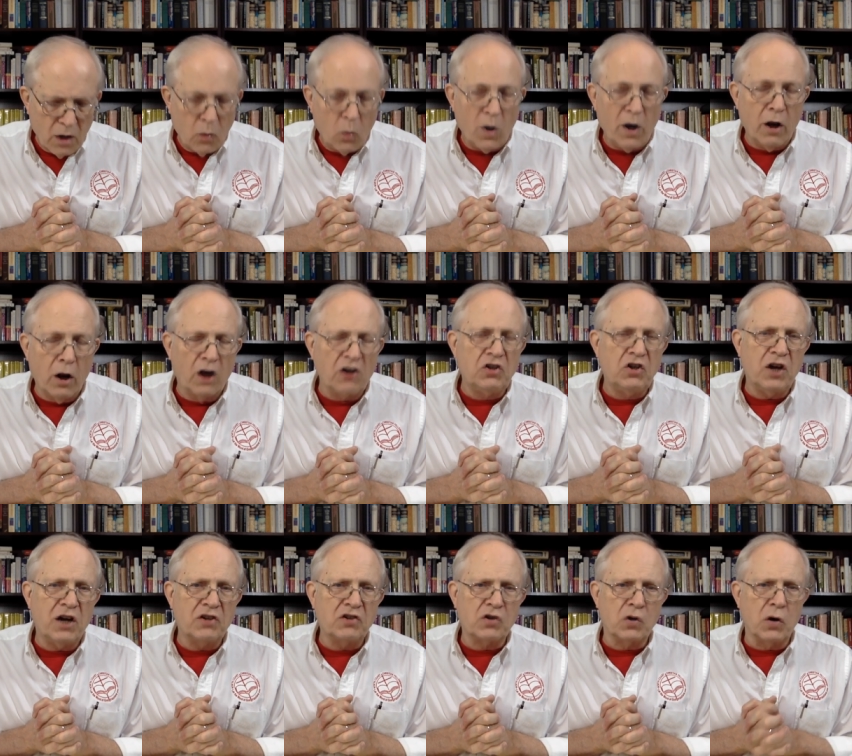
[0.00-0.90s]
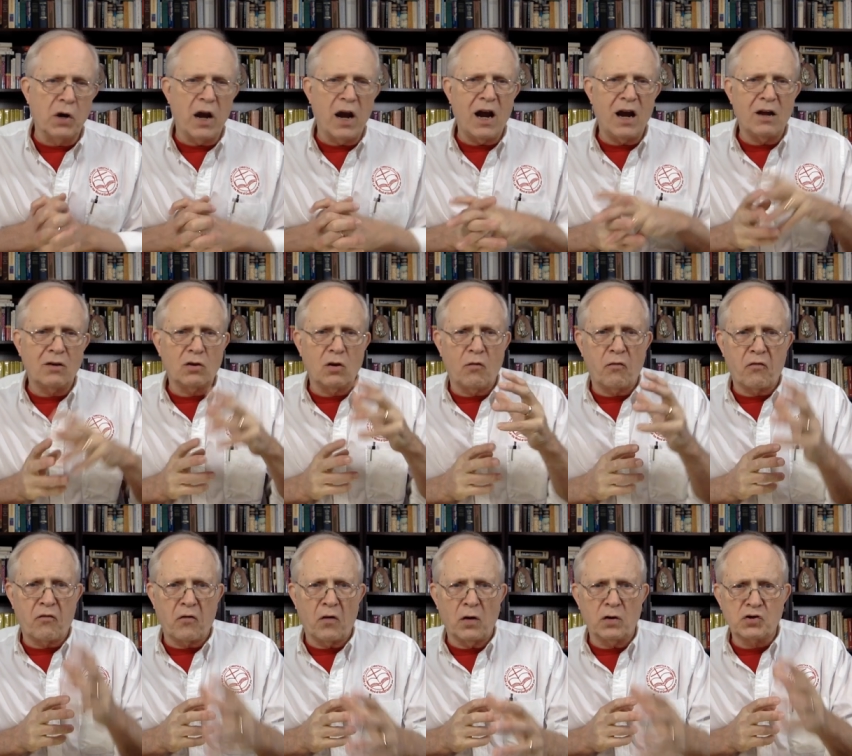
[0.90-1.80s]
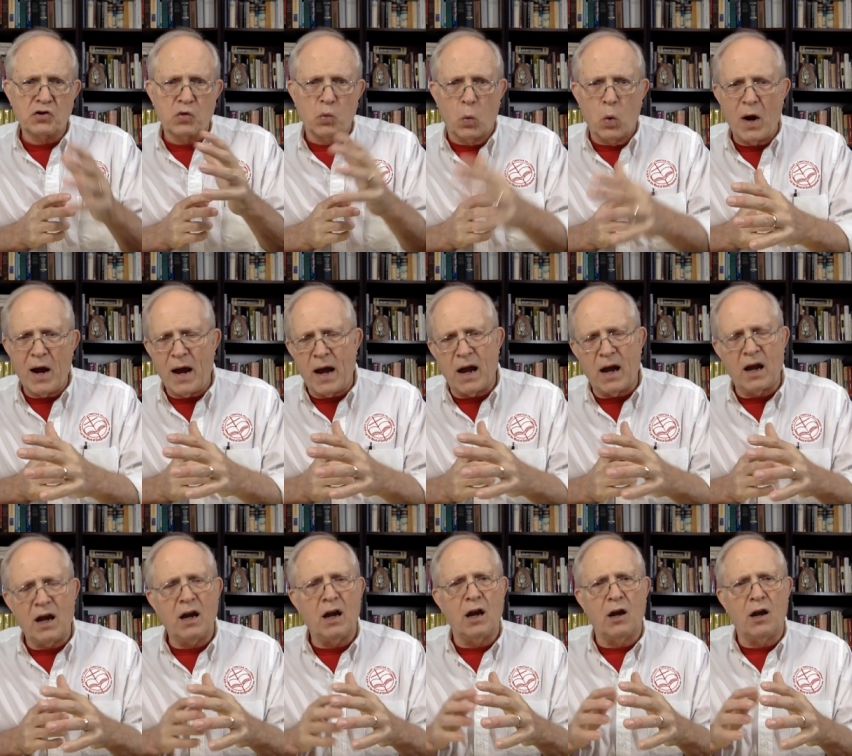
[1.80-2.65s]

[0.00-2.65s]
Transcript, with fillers: We looked yesterday at the first way